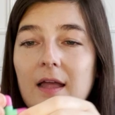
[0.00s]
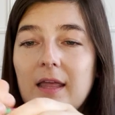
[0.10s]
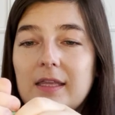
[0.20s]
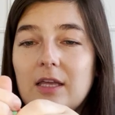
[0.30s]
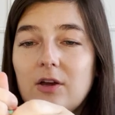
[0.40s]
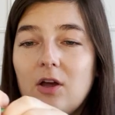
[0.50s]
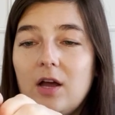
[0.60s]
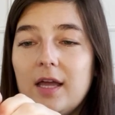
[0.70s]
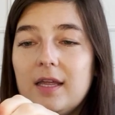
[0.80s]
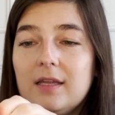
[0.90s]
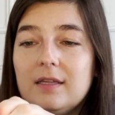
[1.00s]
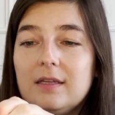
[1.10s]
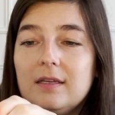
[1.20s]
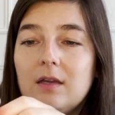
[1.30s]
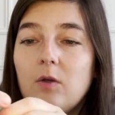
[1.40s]
Like they're not,
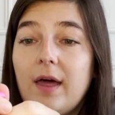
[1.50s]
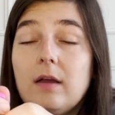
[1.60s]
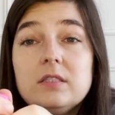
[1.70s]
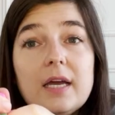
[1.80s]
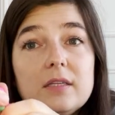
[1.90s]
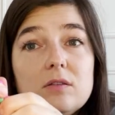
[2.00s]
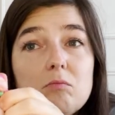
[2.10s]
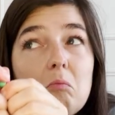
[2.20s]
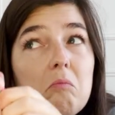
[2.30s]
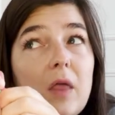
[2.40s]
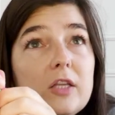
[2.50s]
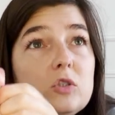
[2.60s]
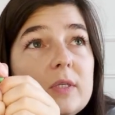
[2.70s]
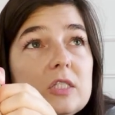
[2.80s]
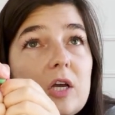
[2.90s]
that side, that
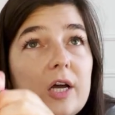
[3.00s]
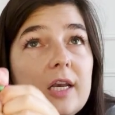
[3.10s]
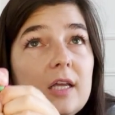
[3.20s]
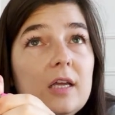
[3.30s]
joint's good.